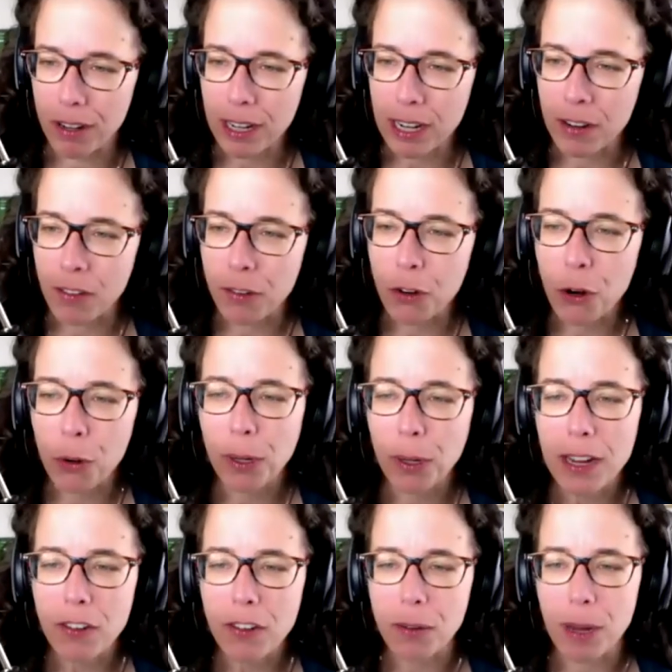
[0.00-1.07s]
Is it
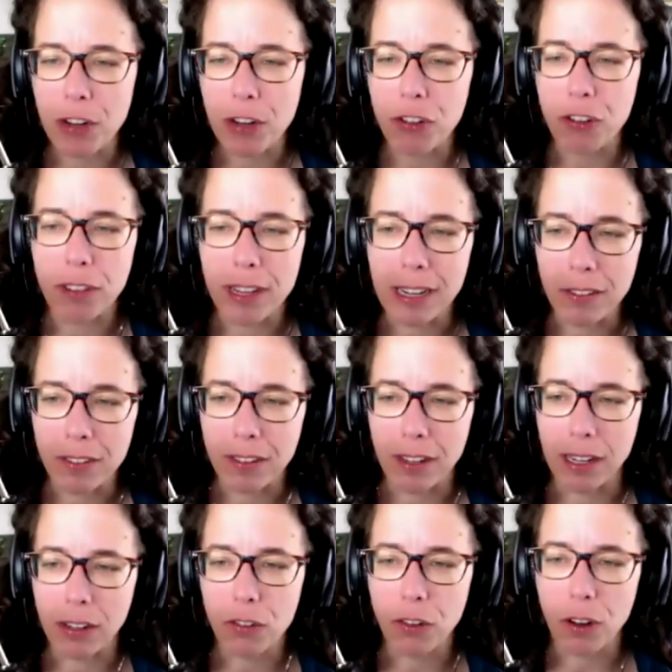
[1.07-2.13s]
okay to mention things
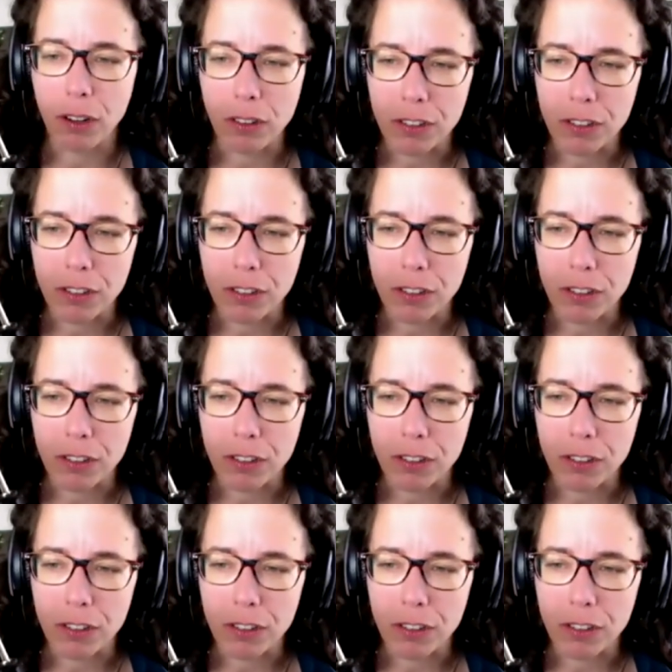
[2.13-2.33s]
like song